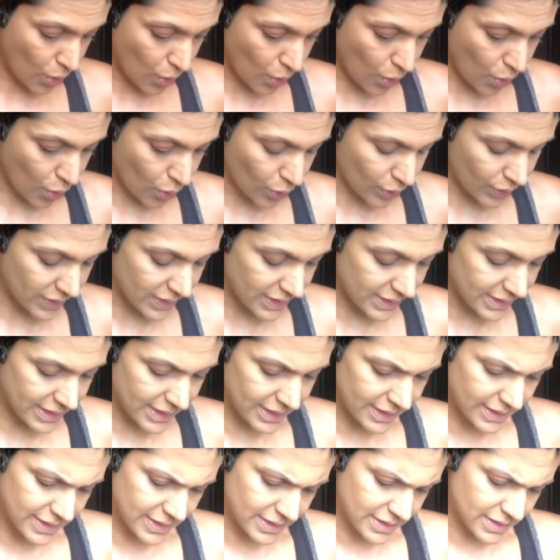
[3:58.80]
or this
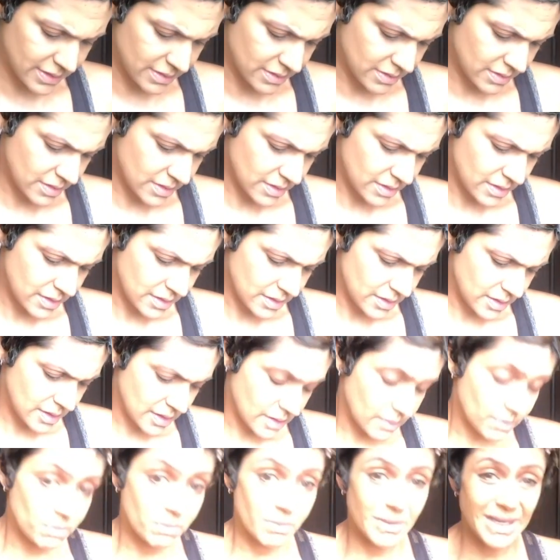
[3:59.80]
is
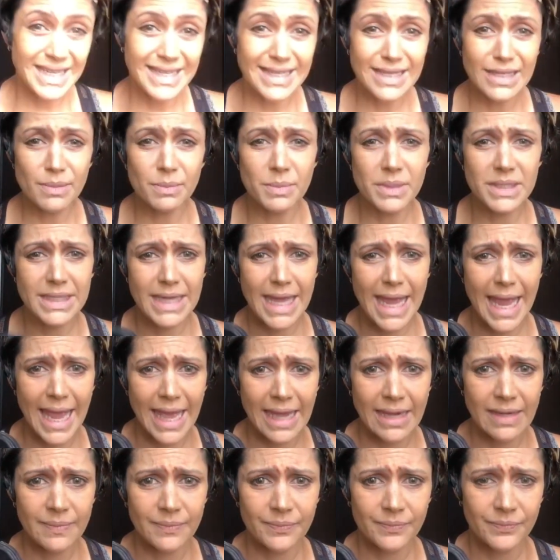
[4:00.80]
medium
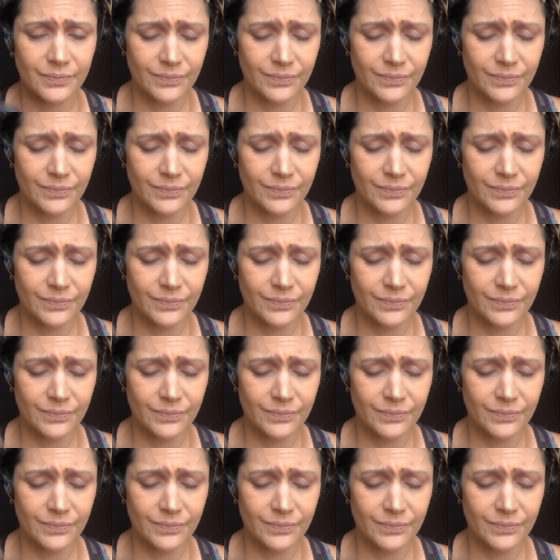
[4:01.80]
tan,